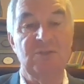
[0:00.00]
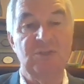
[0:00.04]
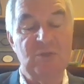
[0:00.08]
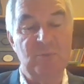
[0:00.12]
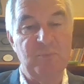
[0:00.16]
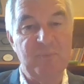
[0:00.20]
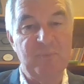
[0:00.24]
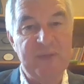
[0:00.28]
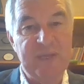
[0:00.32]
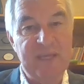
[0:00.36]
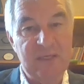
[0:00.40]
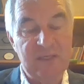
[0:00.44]

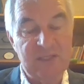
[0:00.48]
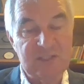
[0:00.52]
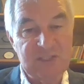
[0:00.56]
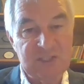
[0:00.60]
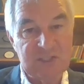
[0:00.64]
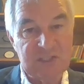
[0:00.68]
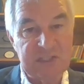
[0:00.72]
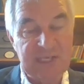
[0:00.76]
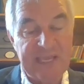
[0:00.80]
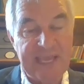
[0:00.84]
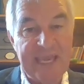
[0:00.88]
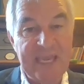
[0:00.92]
to being a
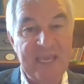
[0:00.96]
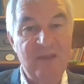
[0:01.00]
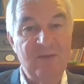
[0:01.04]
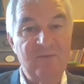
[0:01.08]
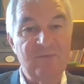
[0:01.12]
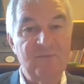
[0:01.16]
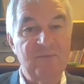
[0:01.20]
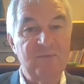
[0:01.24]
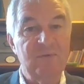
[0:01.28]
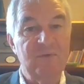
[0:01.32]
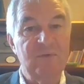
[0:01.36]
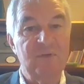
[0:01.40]

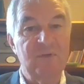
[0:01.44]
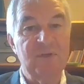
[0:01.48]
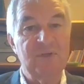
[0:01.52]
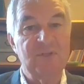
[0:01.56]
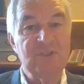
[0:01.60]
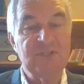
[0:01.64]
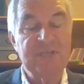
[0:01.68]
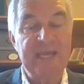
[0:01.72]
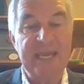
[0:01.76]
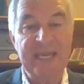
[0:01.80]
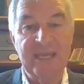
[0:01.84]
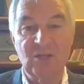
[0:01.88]
slave,
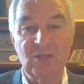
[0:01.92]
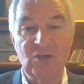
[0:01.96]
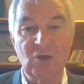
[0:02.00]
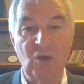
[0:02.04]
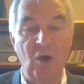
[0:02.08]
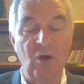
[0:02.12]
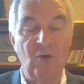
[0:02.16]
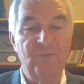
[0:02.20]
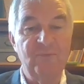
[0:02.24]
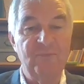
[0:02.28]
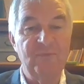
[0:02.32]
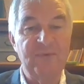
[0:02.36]
taken
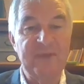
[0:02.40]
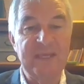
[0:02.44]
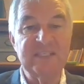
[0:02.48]
off